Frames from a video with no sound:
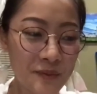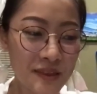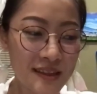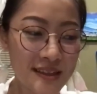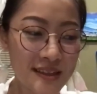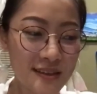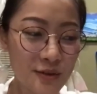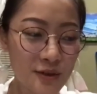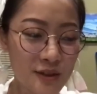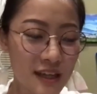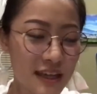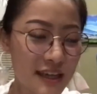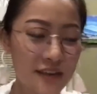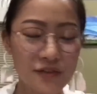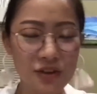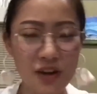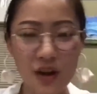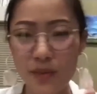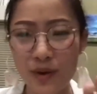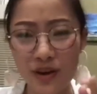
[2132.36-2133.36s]
Or like if
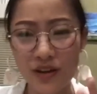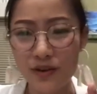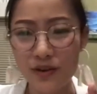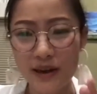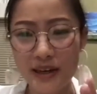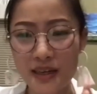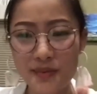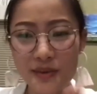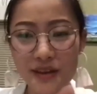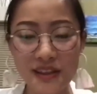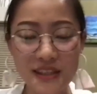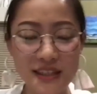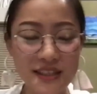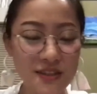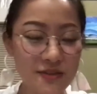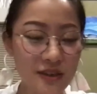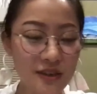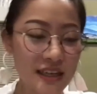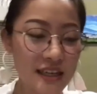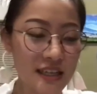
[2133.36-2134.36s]
you're not part of the right email
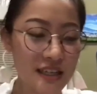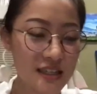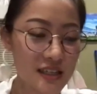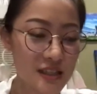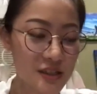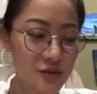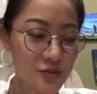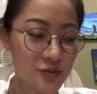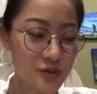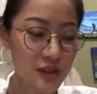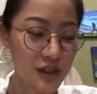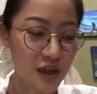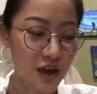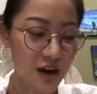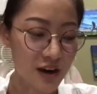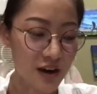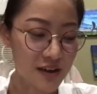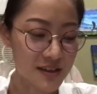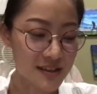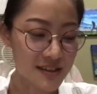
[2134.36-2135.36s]
list, right? It's really
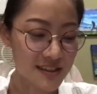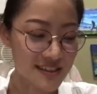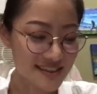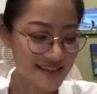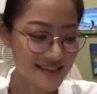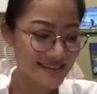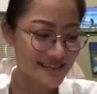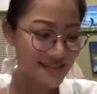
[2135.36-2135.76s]
hard to